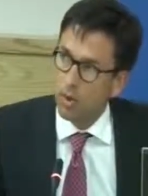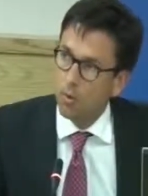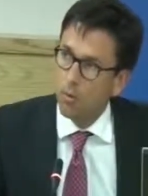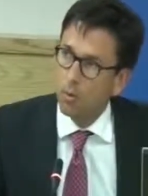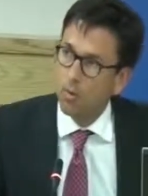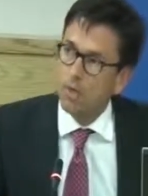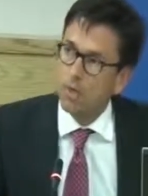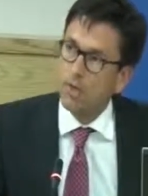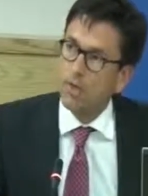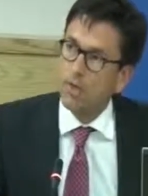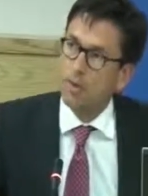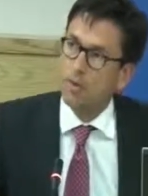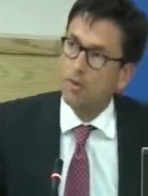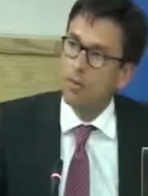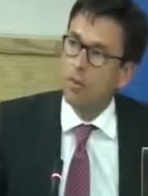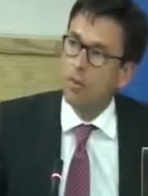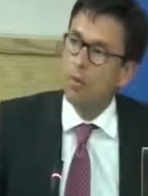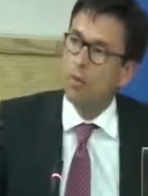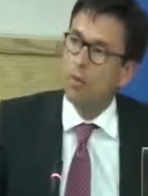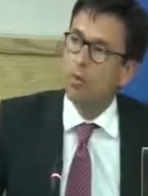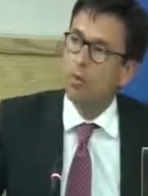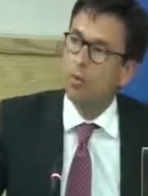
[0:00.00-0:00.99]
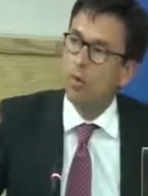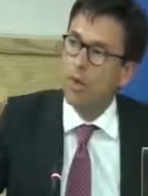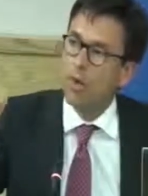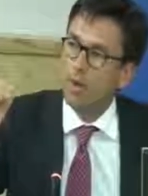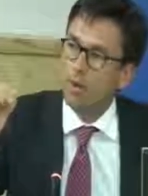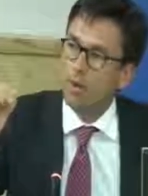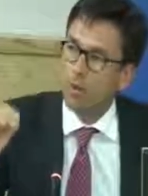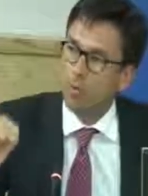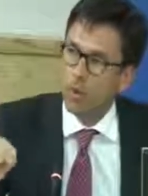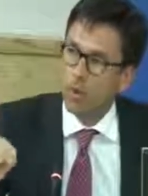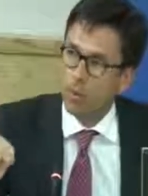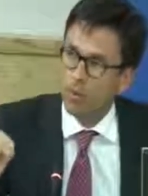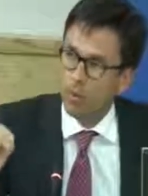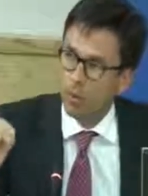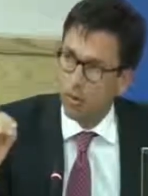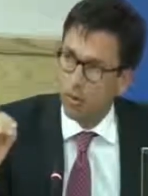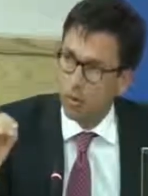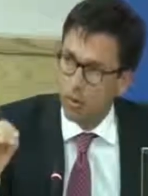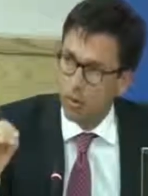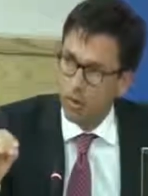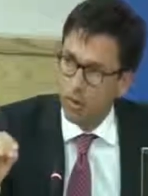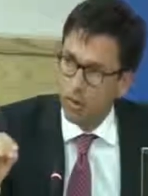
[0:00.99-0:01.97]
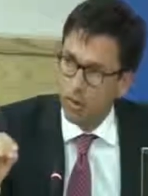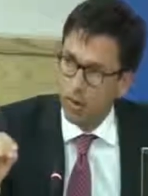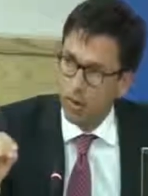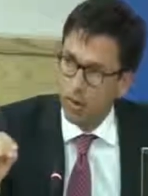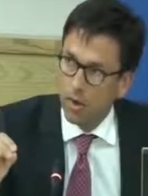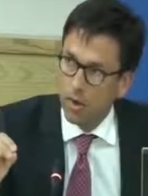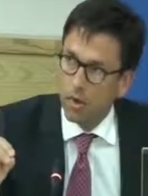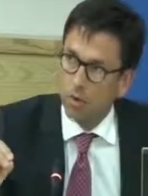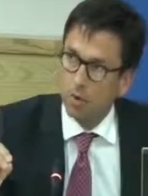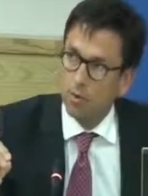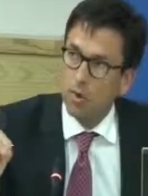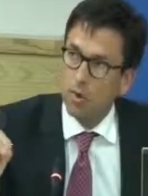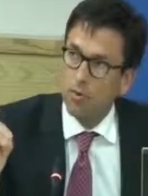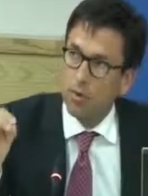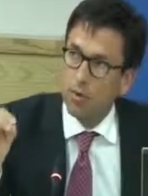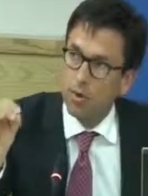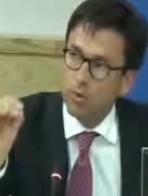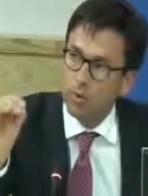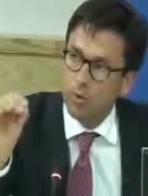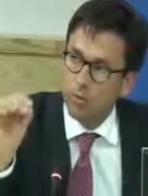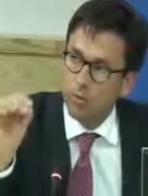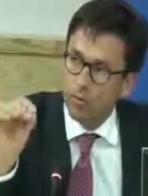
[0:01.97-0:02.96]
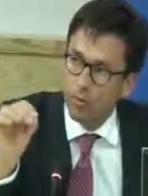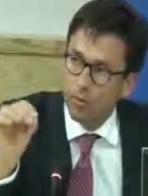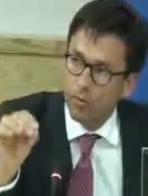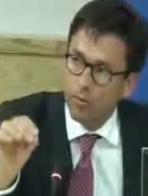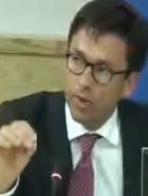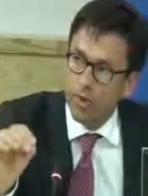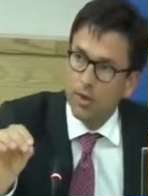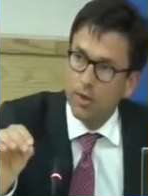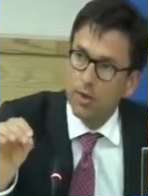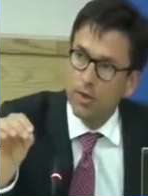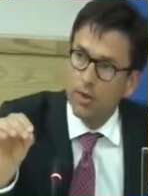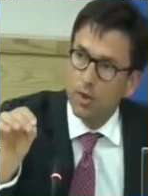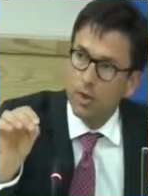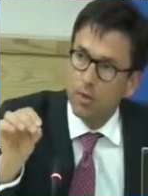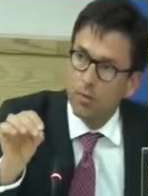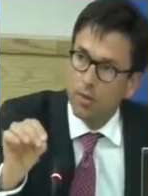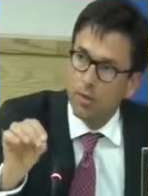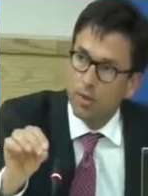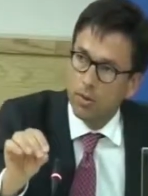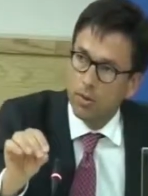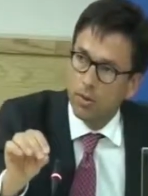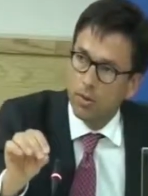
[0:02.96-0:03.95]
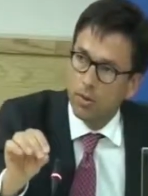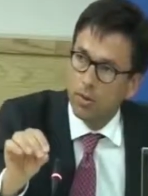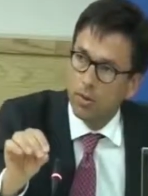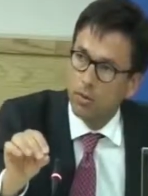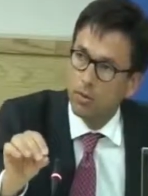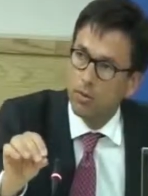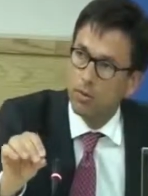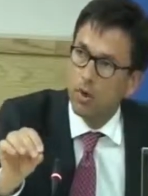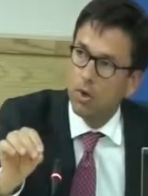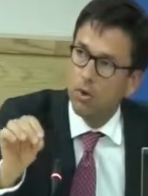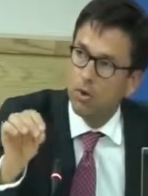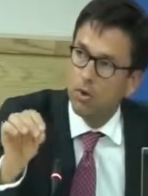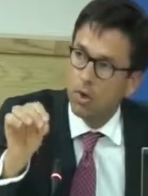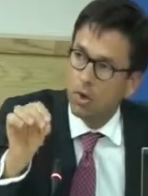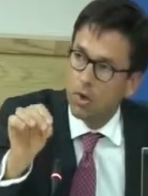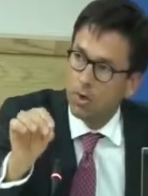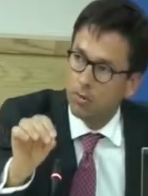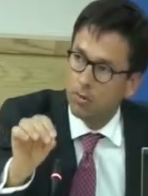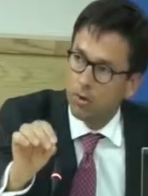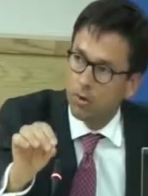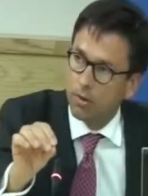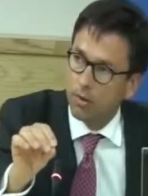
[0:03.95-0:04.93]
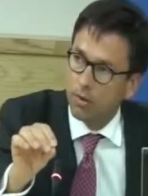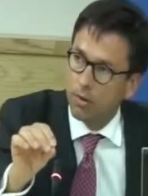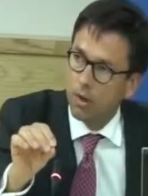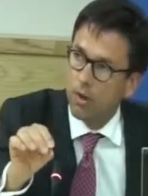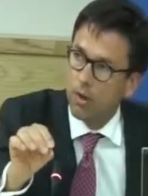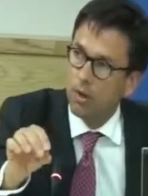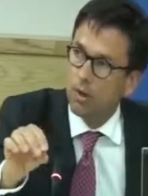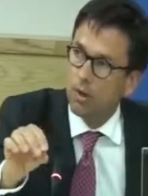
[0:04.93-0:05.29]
which is we the people We want to provide jobs to our children,